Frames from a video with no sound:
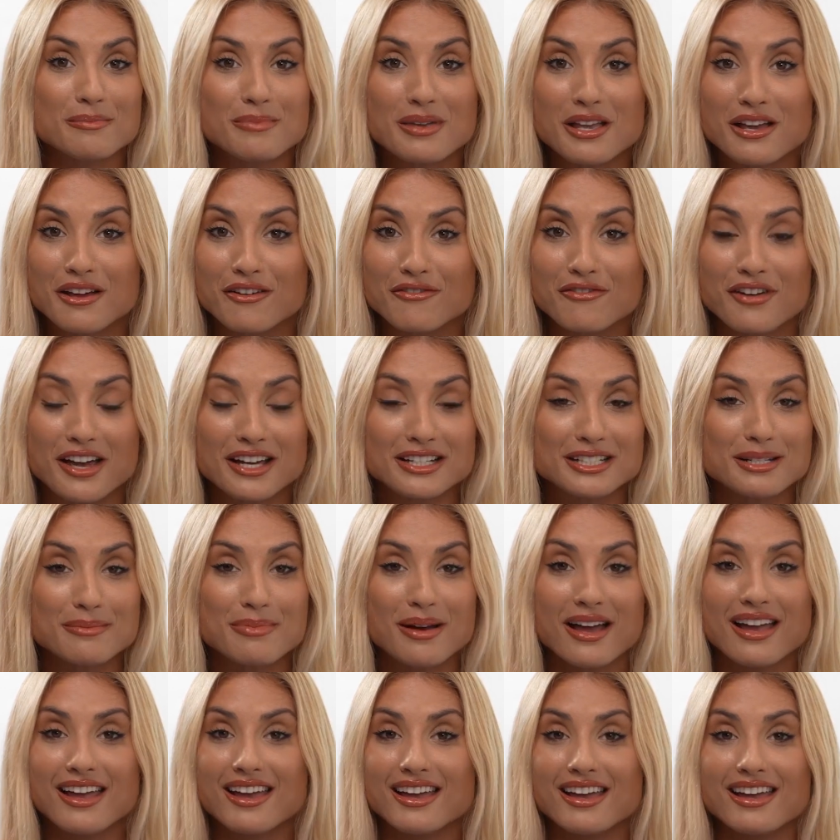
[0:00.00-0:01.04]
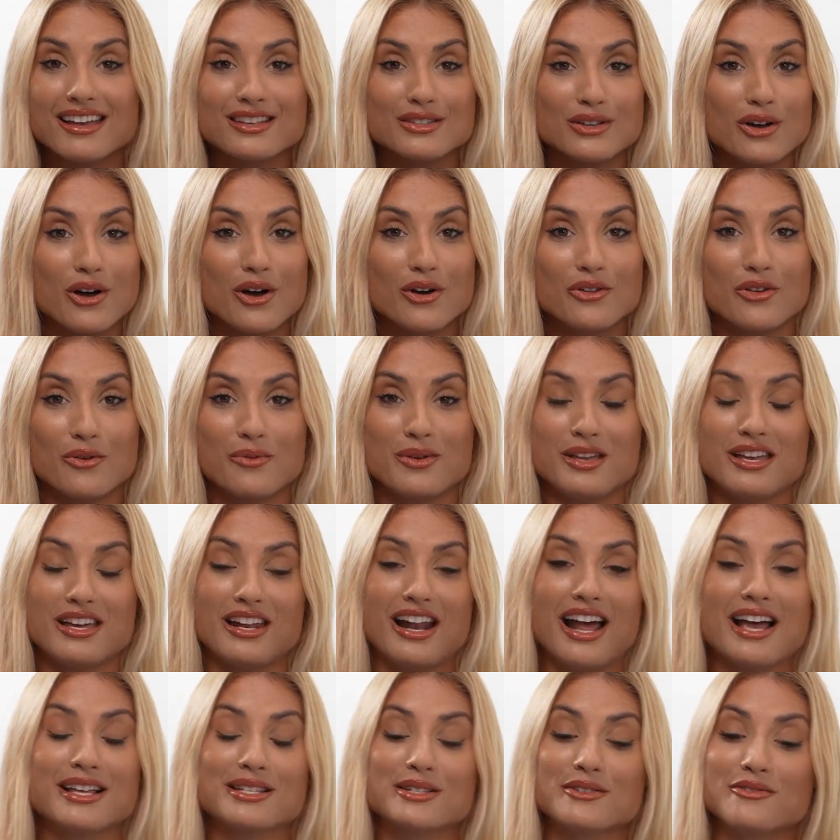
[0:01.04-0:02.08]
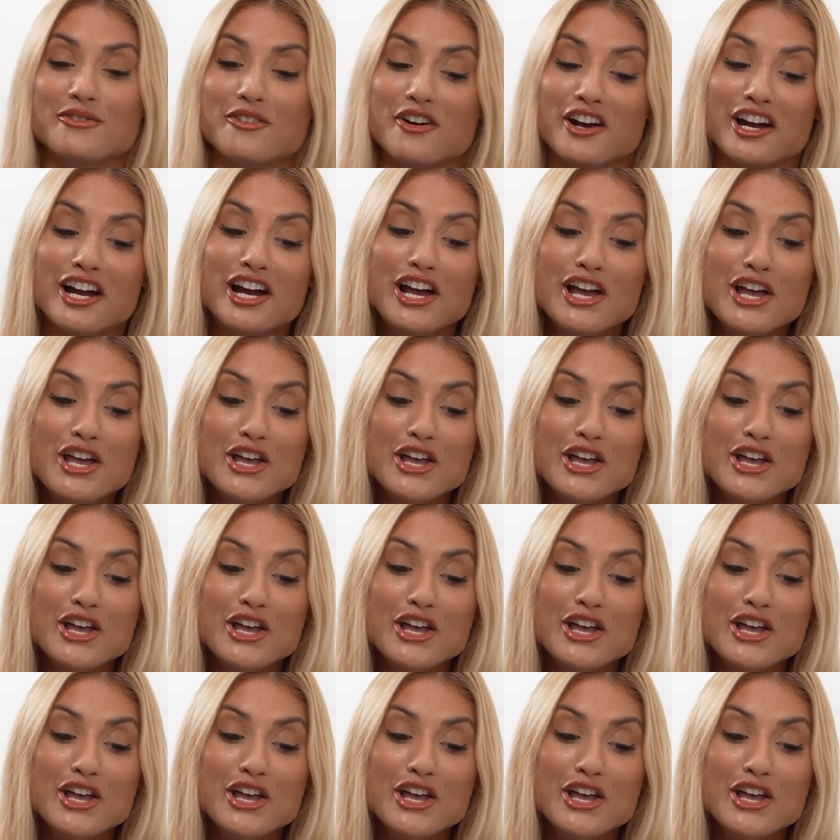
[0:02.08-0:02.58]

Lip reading: being affected by it is all that we could ask for.